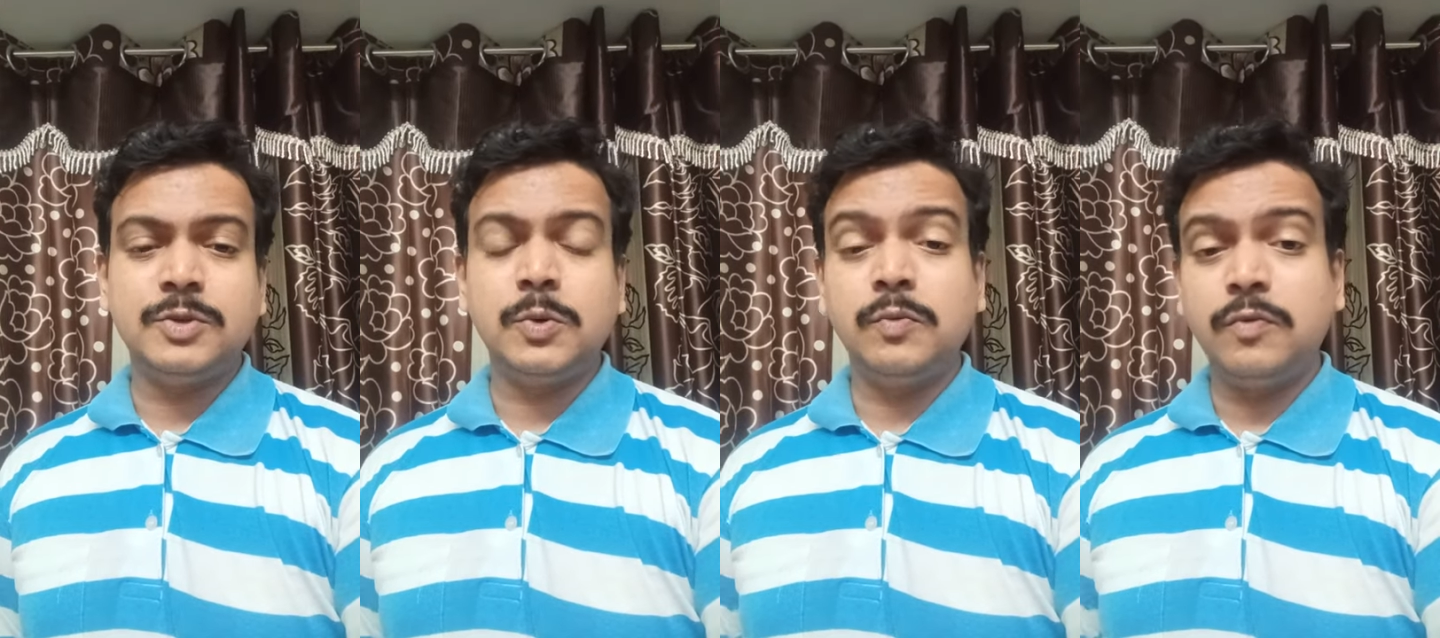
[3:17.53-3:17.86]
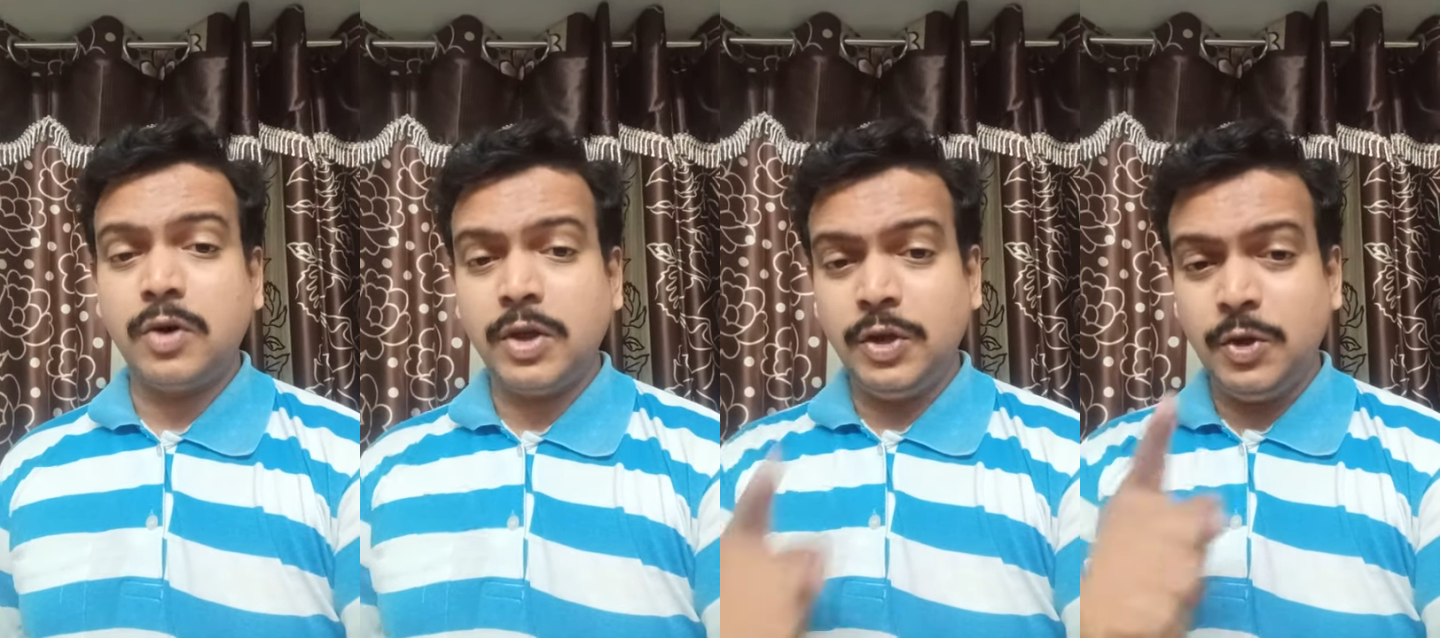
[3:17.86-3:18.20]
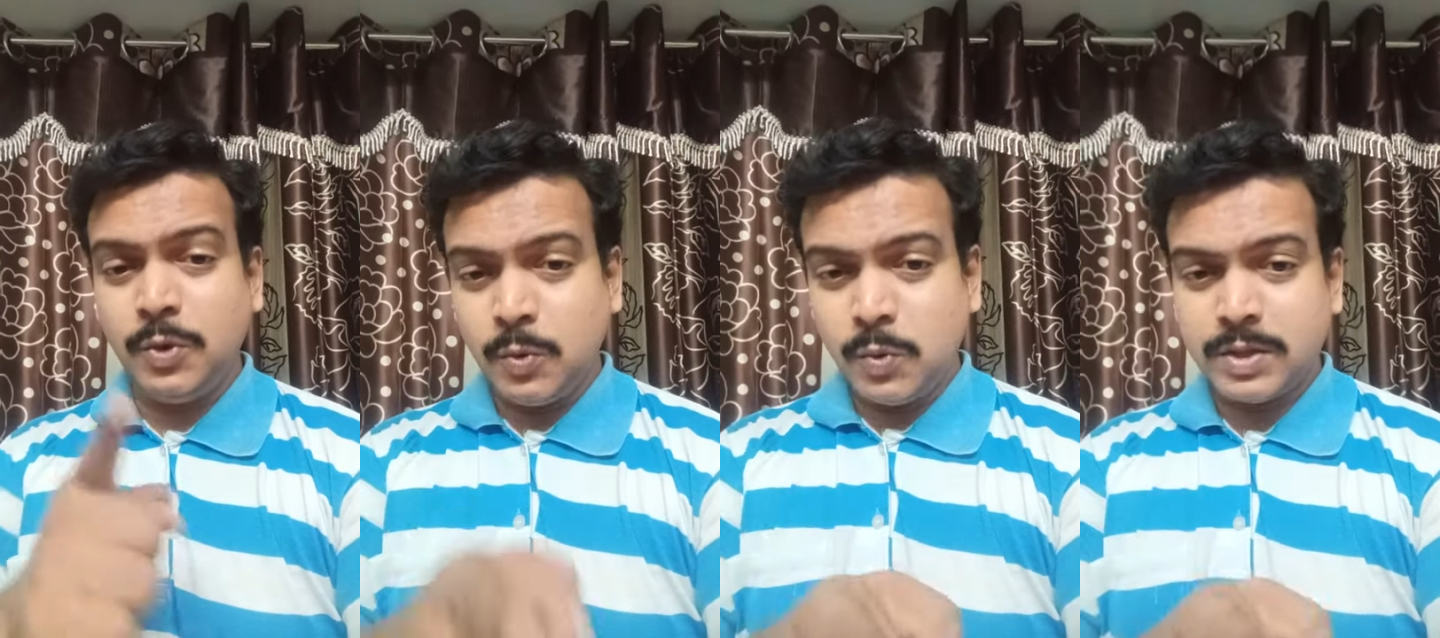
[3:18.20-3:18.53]
So for
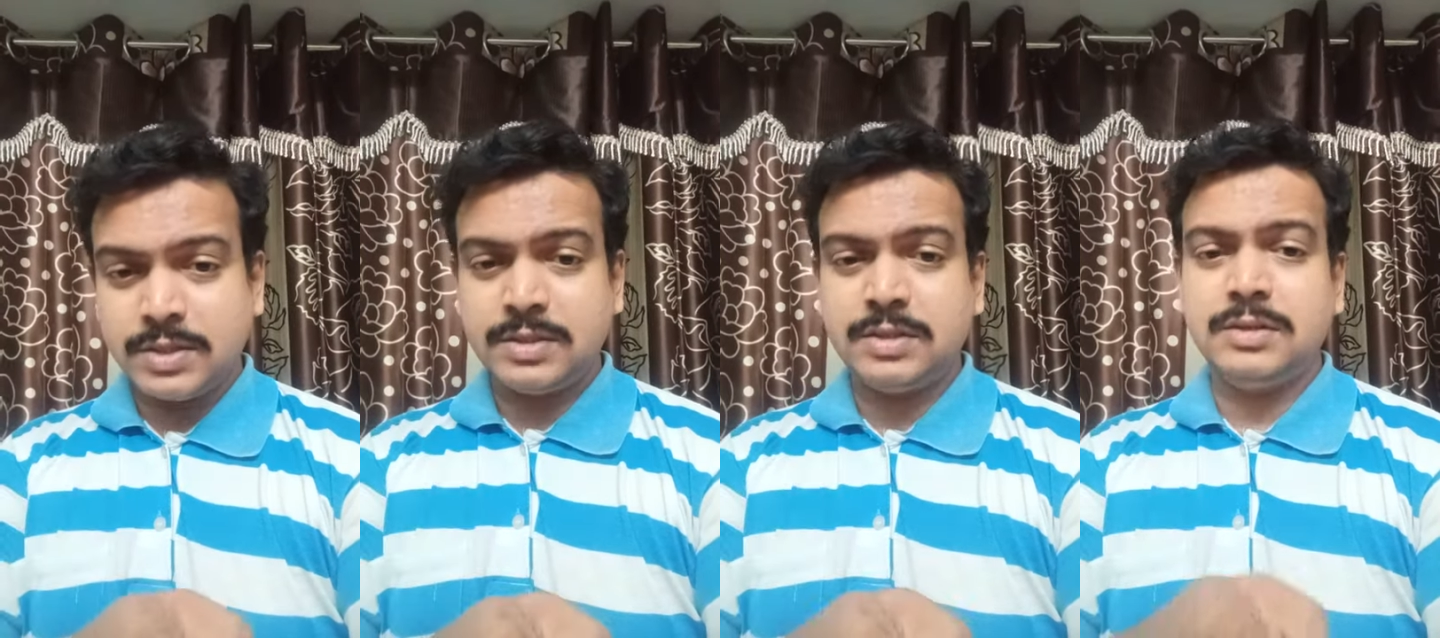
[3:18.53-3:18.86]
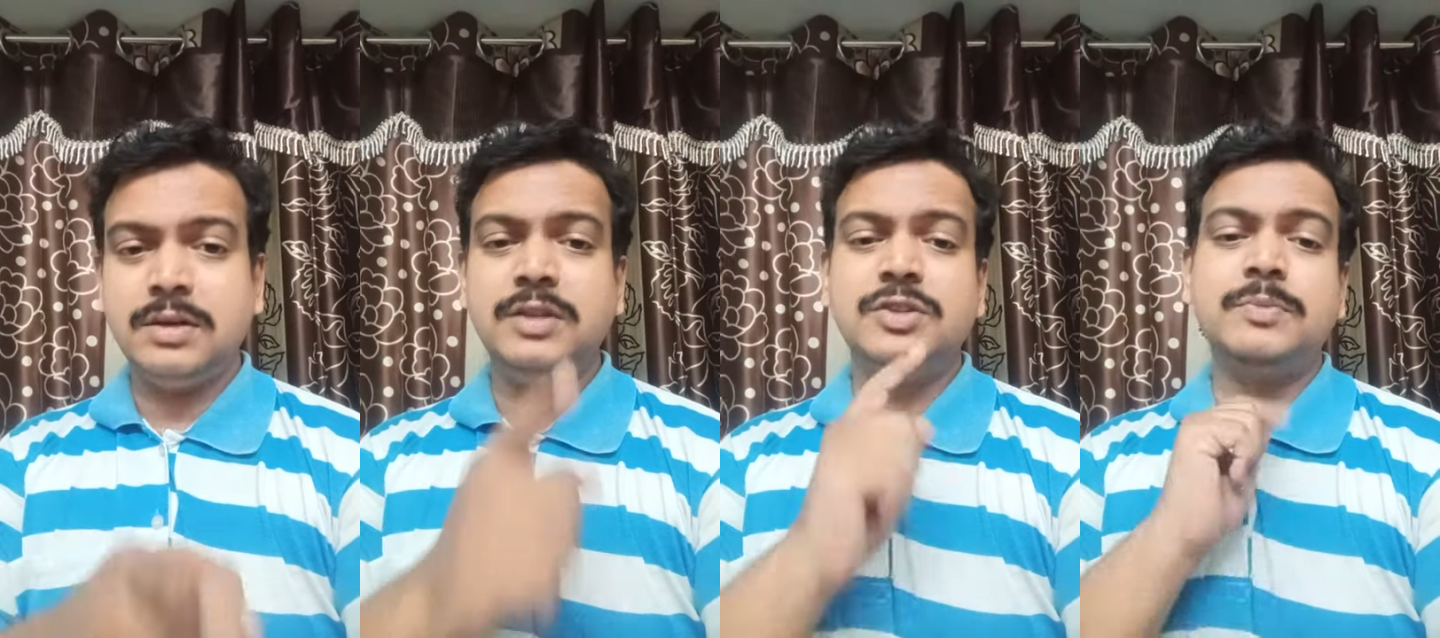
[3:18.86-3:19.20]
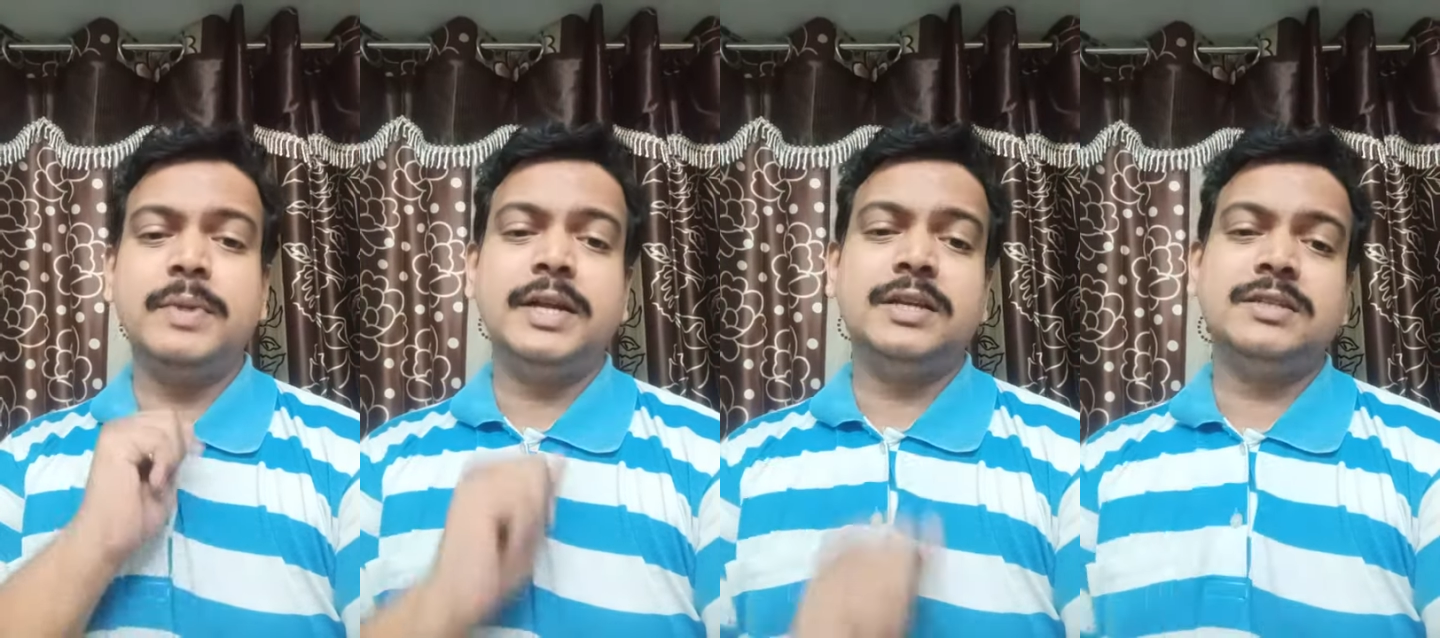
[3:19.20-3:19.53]
you as an
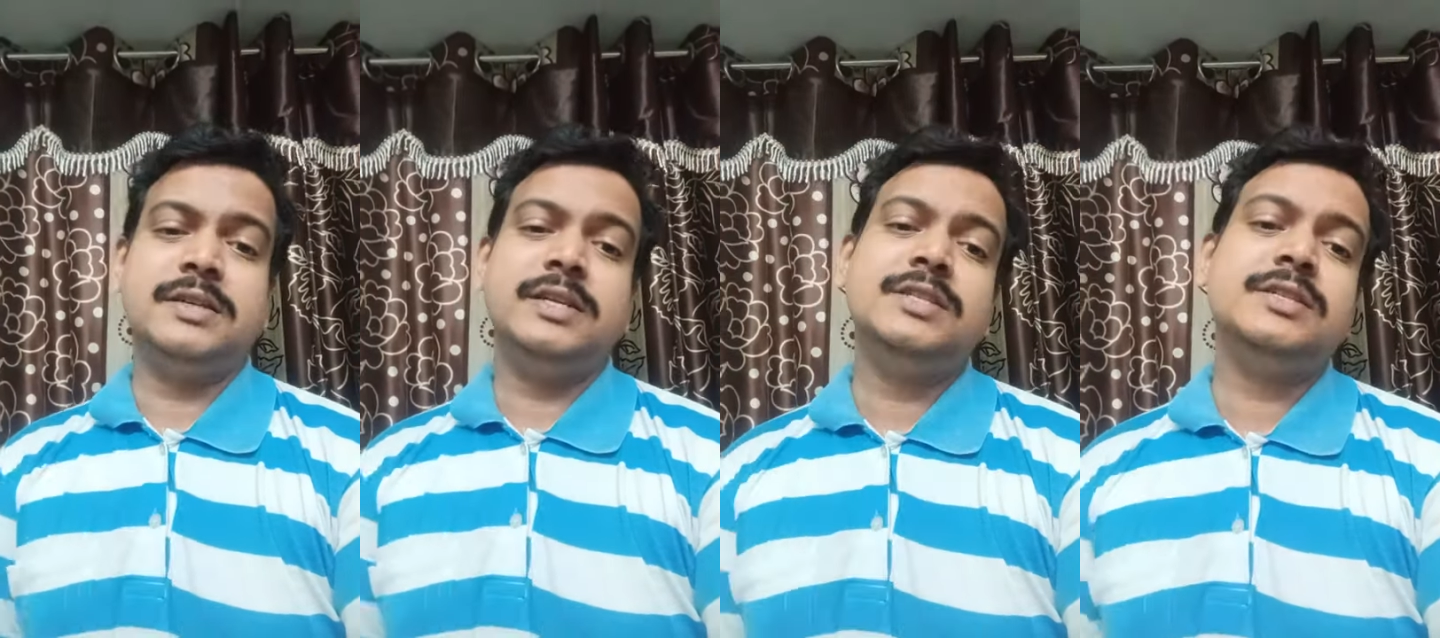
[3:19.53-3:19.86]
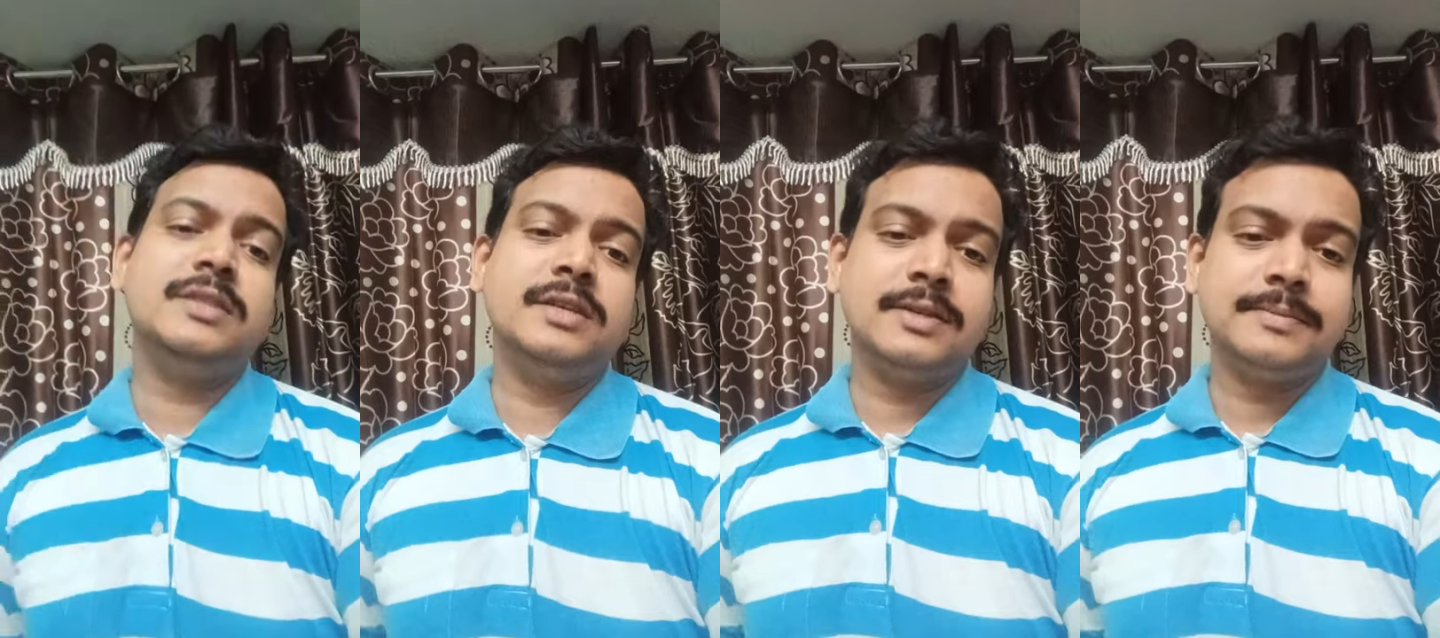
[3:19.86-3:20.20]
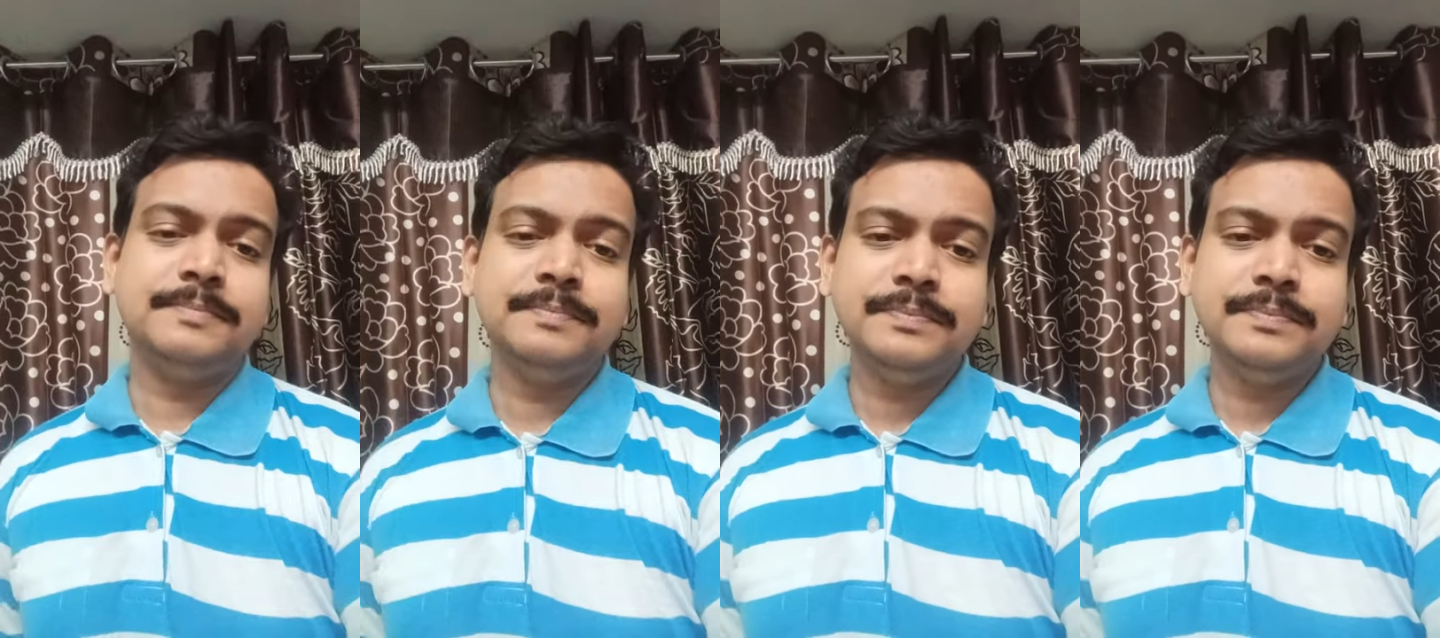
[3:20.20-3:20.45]
instrumentation engineer,